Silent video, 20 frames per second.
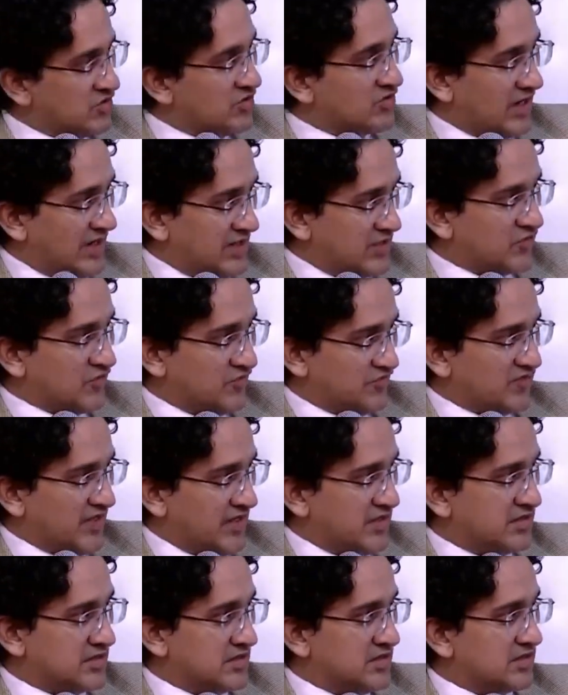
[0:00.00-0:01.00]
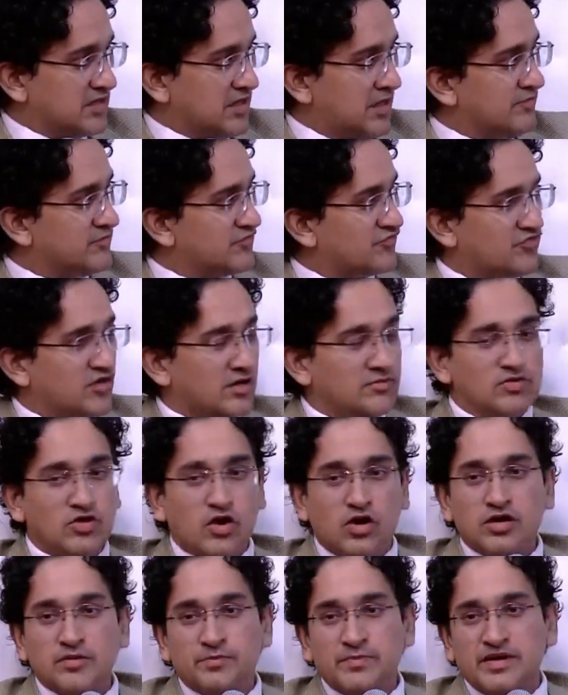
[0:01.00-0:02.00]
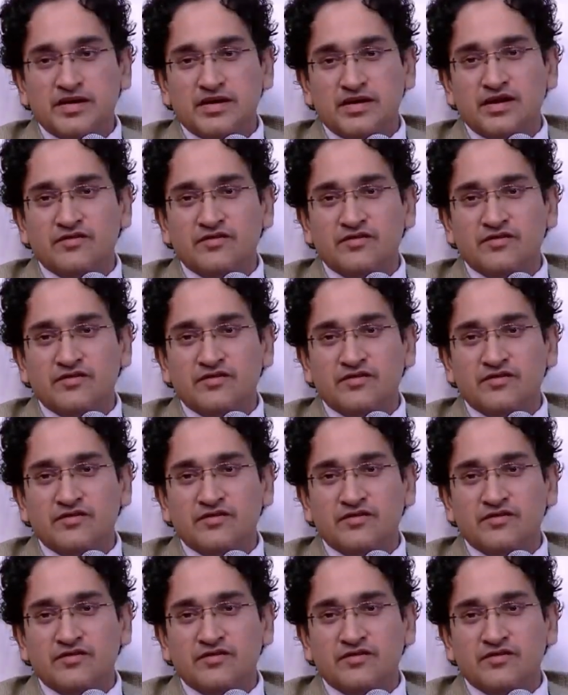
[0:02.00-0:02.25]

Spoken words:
or right of center comes from European